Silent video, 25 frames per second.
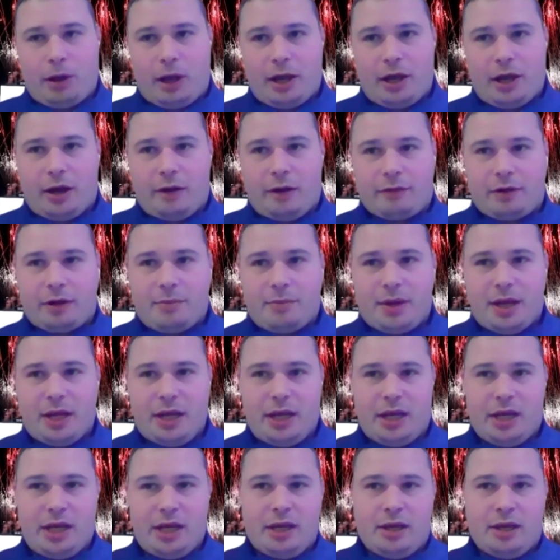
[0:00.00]
Playoff
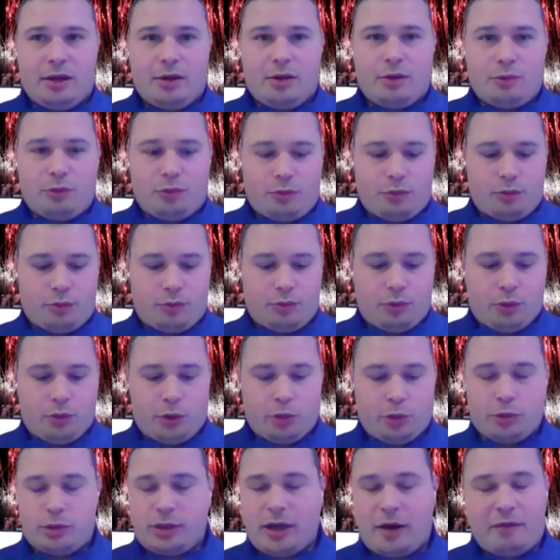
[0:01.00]
Committee or
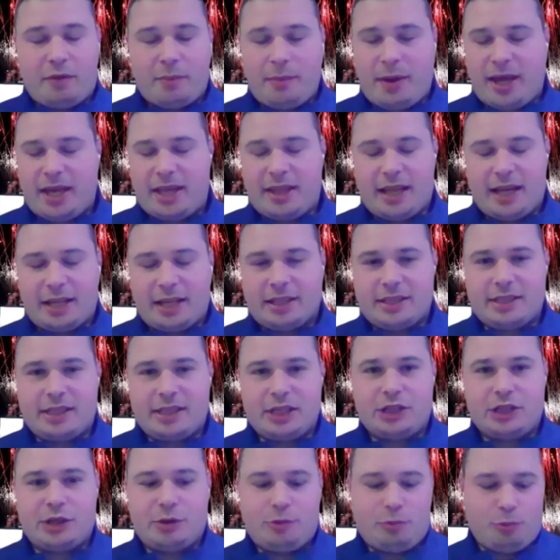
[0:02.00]
who's ever making that
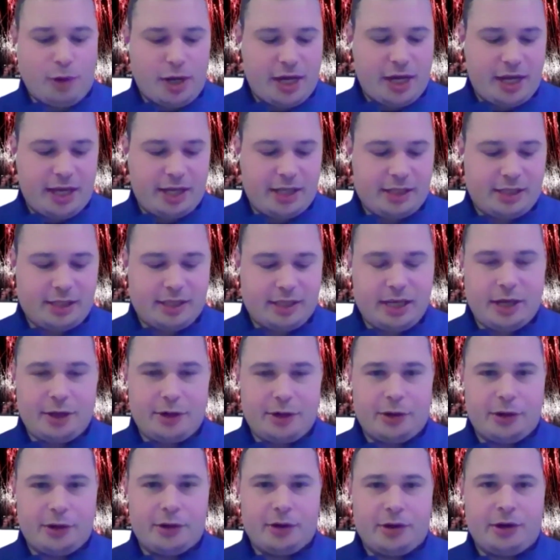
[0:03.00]
decision
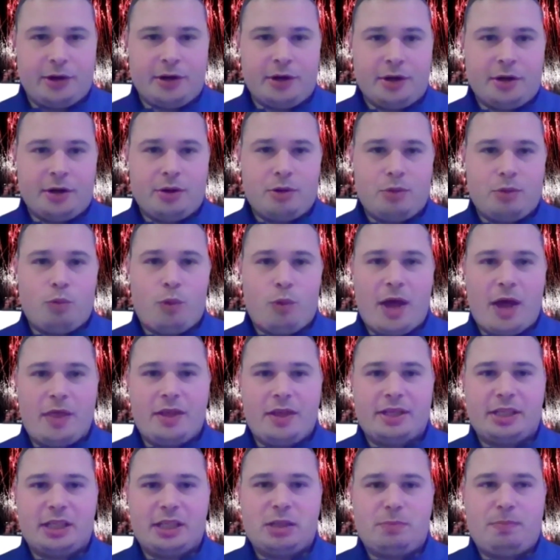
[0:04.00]
reconsider when
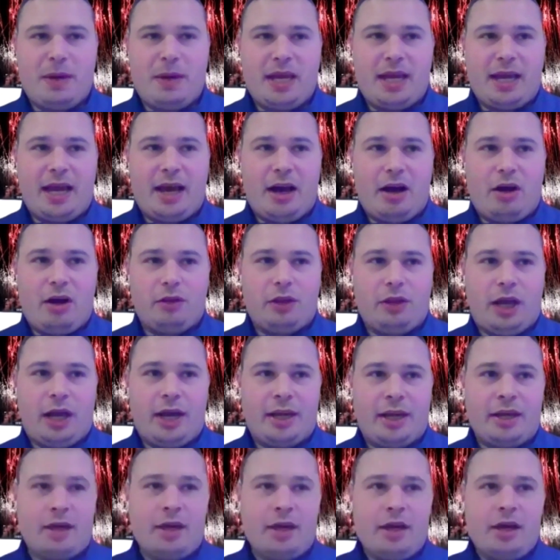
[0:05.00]
this is being held?
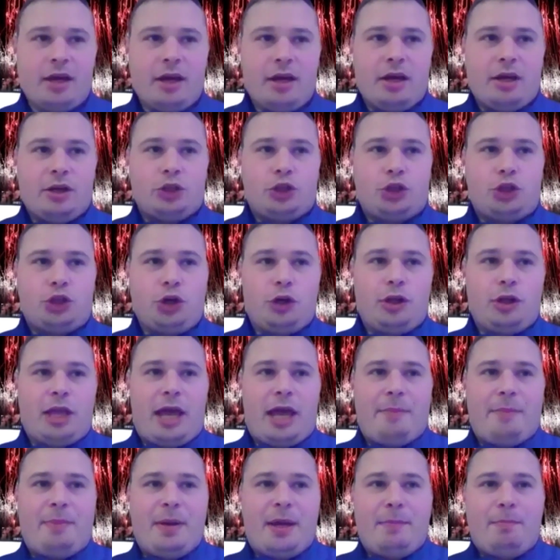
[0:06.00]
Like, should
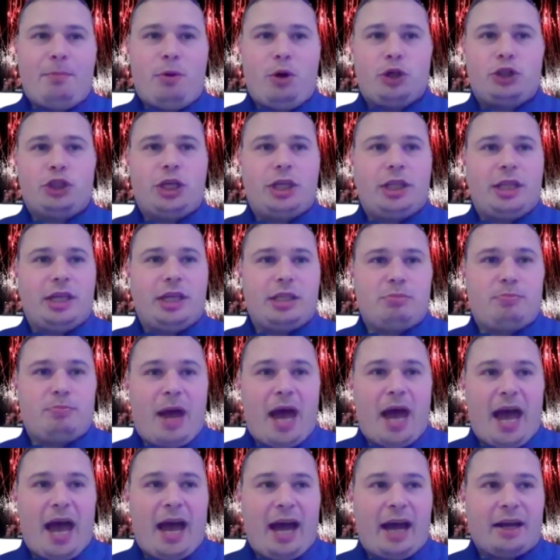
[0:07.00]
they be pushing this
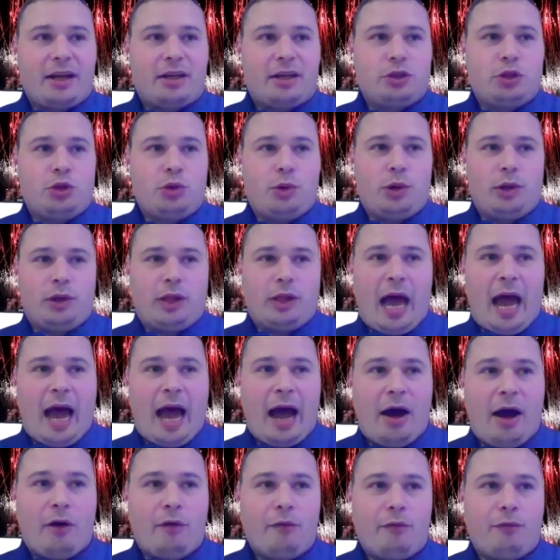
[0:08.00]
back to
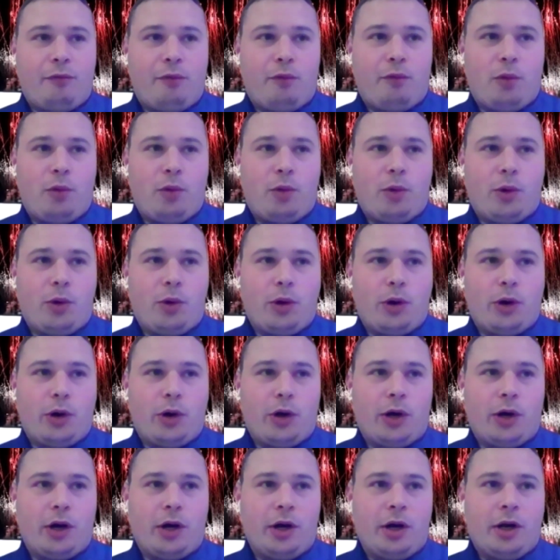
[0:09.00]
allow
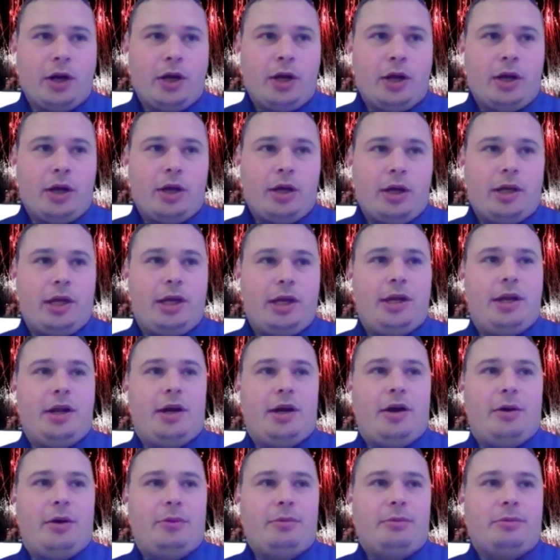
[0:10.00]
for, you
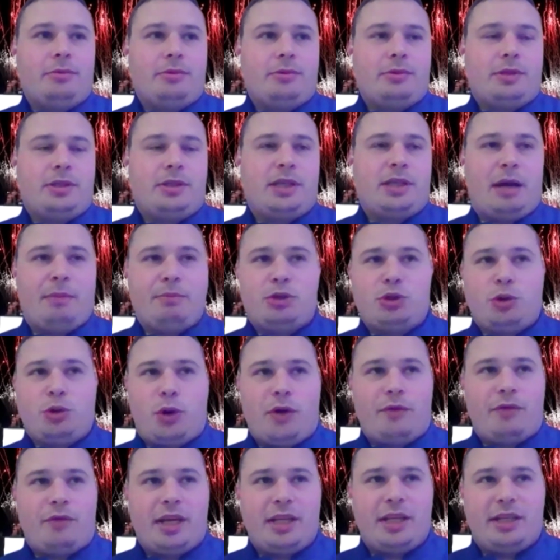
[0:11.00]
know, some sort
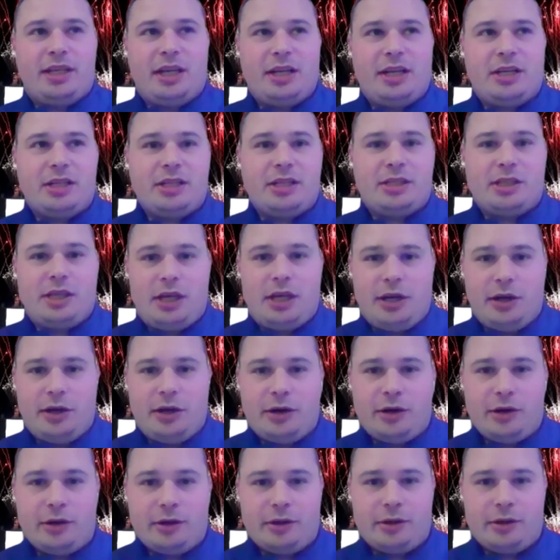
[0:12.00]
of contingency
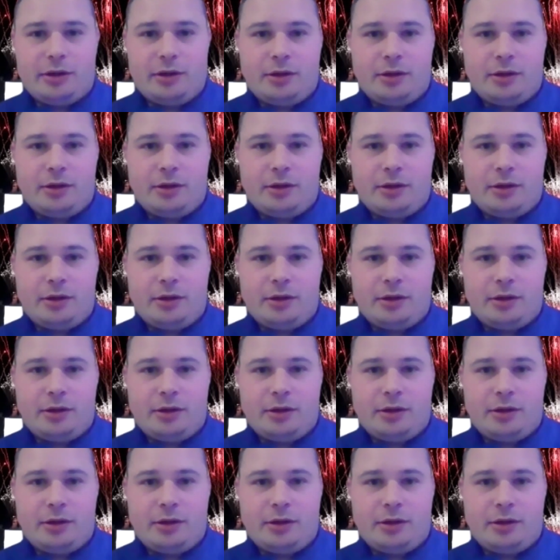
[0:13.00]
here?